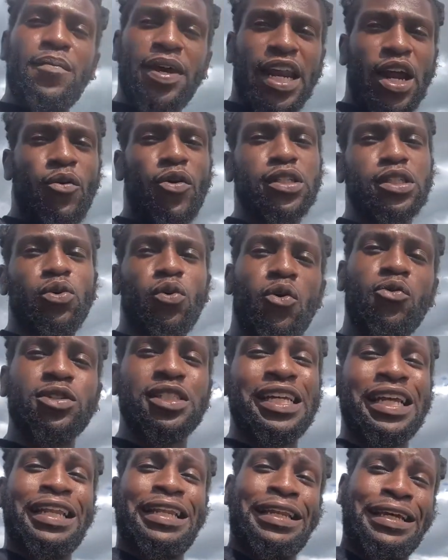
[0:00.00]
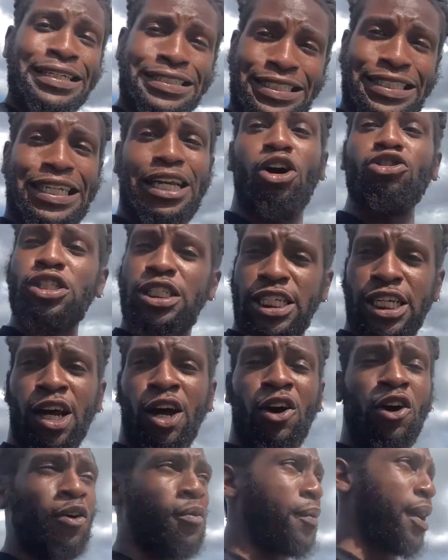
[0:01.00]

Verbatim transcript: man, that restaurant was delicioso,